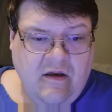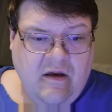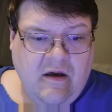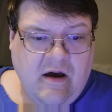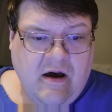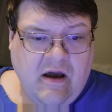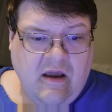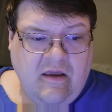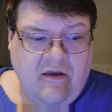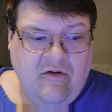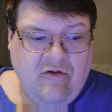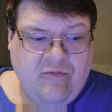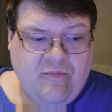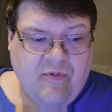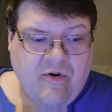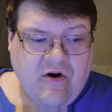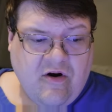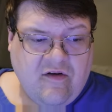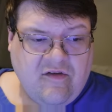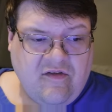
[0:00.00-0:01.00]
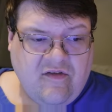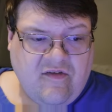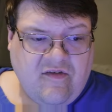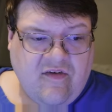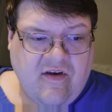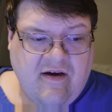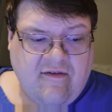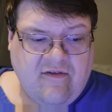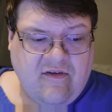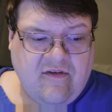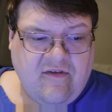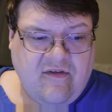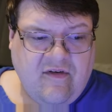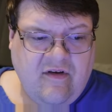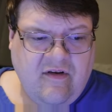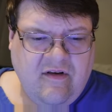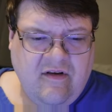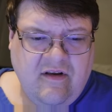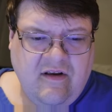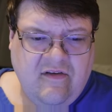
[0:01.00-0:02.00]
Youthberg's at 7s.
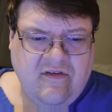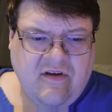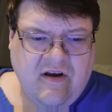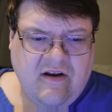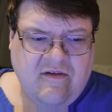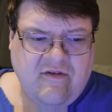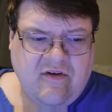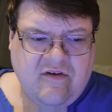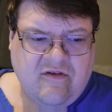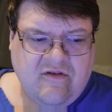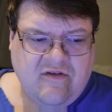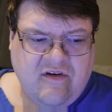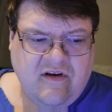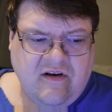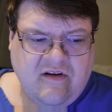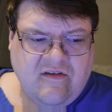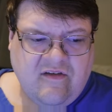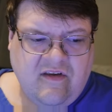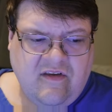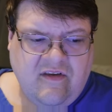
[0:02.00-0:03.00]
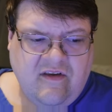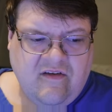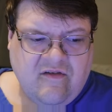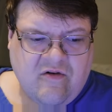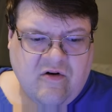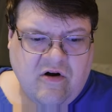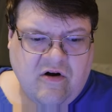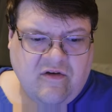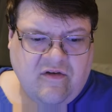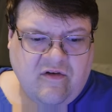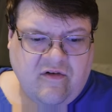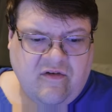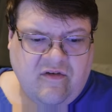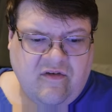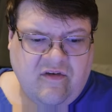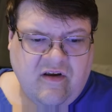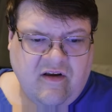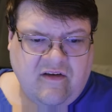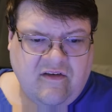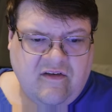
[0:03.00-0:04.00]
It is kind of interesting to see these are also
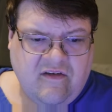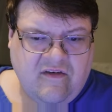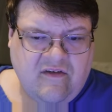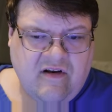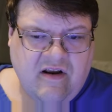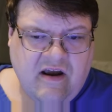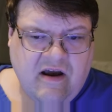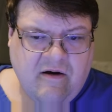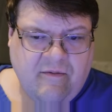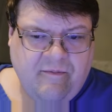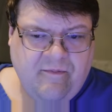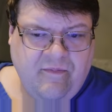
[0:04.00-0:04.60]
6s now.